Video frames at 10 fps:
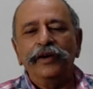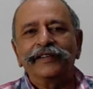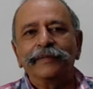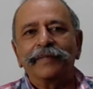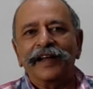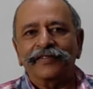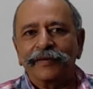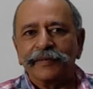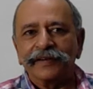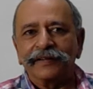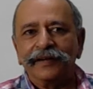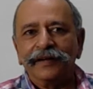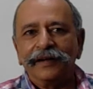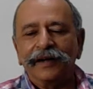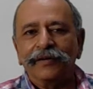is a blasphemist
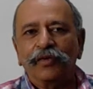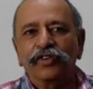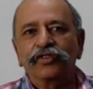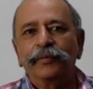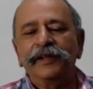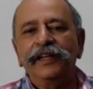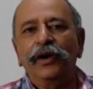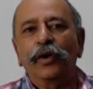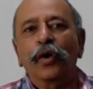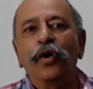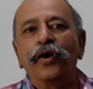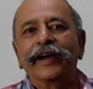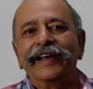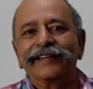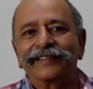and what should be the law
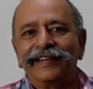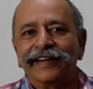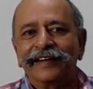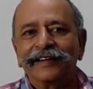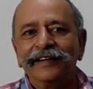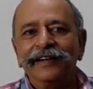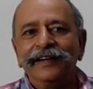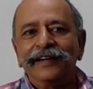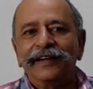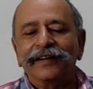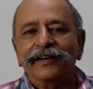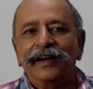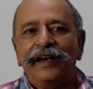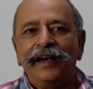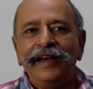against that,
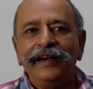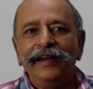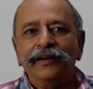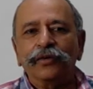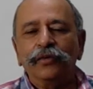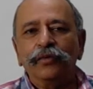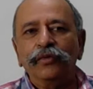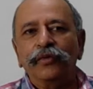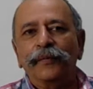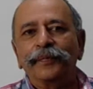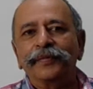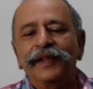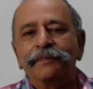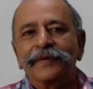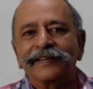leading to
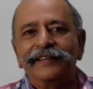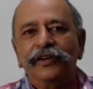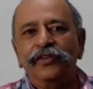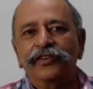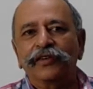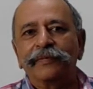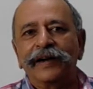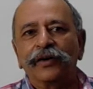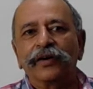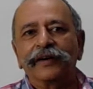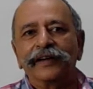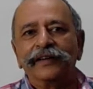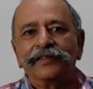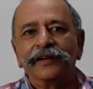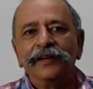the persecution of
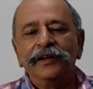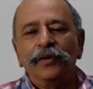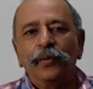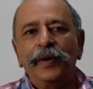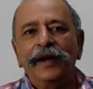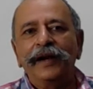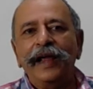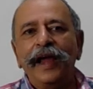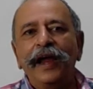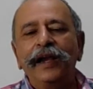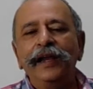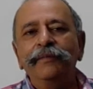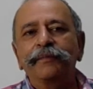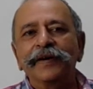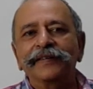minorities, wherein
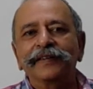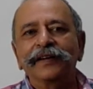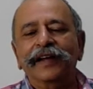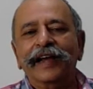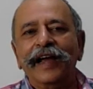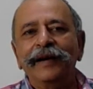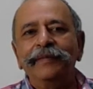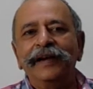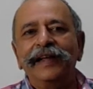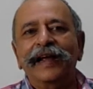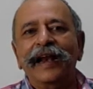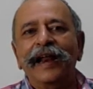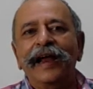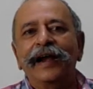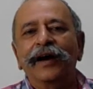any person can be
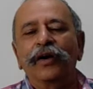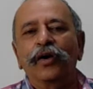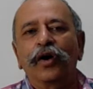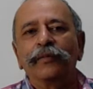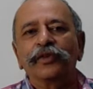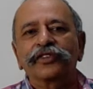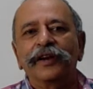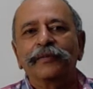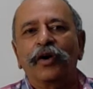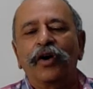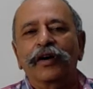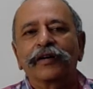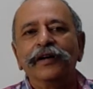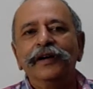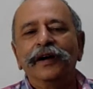declared a non-Muslim or
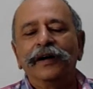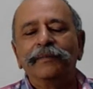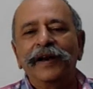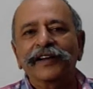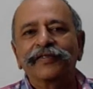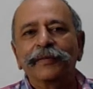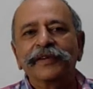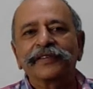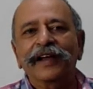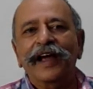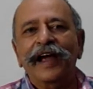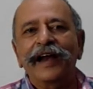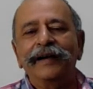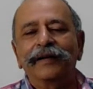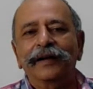a blasphemist
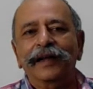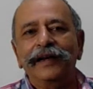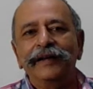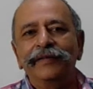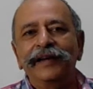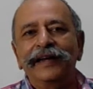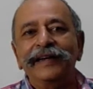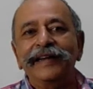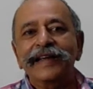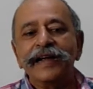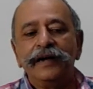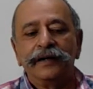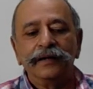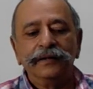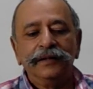and can even get killed.